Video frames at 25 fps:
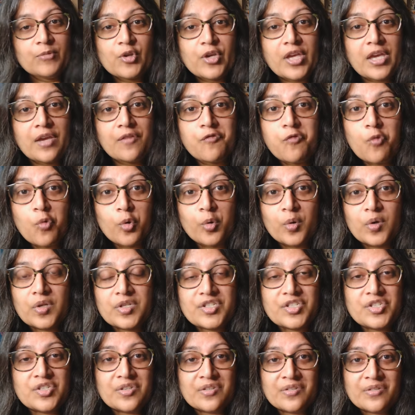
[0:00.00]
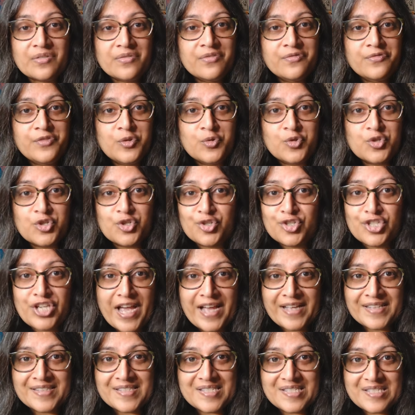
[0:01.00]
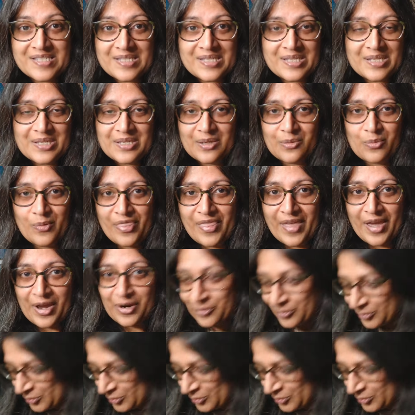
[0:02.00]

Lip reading: looking forward to future chats with that